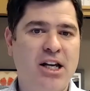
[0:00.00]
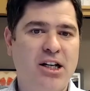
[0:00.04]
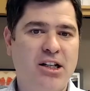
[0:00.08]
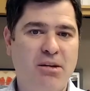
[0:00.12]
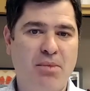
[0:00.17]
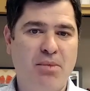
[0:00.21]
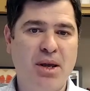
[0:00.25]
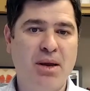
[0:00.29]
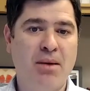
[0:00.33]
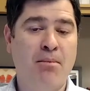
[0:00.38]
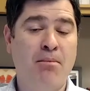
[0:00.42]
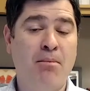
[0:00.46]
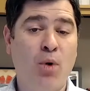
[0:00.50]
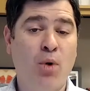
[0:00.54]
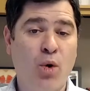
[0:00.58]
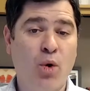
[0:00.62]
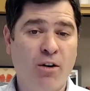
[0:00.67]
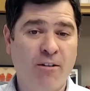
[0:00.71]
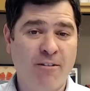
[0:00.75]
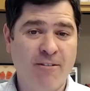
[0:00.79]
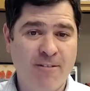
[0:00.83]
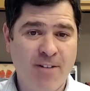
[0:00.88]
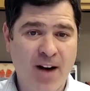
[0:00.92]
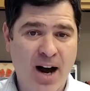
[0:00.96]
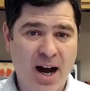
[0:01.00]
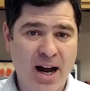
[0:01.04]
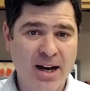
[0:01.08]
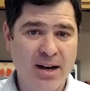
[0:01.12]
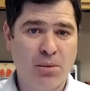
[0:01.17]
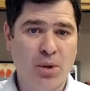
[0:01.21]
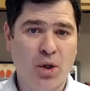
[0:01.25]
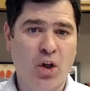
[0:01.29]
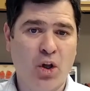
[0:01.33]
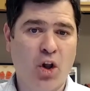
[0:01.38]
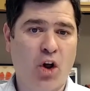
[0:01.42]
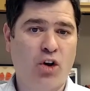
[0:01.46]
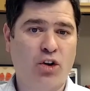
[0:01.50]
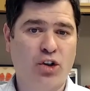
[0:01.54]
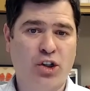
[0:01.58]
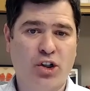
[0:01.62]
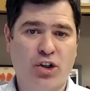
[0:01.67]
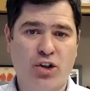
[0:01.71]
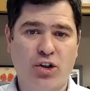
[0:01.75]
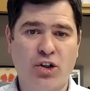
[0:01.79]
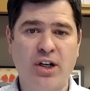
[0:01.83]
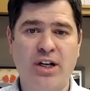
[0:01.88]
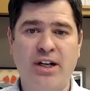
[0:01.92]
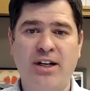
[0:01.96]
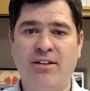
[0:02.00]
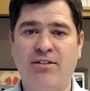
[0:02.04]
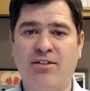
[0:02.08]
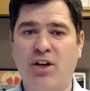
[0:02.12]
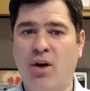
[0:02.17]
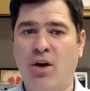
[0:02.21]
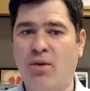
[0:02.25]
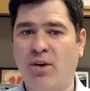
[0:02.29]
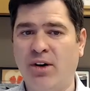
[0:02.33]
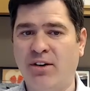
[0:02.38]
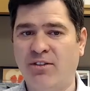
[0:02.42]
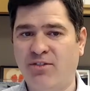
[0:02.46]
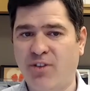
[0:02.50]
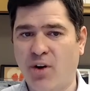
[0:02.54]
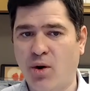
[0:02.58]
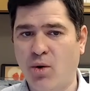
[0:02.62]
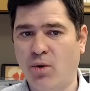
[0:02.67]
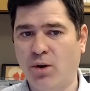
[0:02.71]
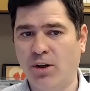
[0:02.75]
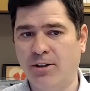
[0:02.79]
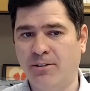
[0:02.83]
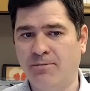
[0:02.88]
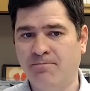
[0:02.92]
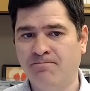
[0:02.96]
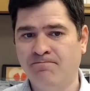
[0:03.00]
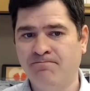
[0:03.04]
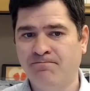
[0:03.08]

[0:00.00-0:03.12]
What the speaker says: to be a more viable alternative going forward.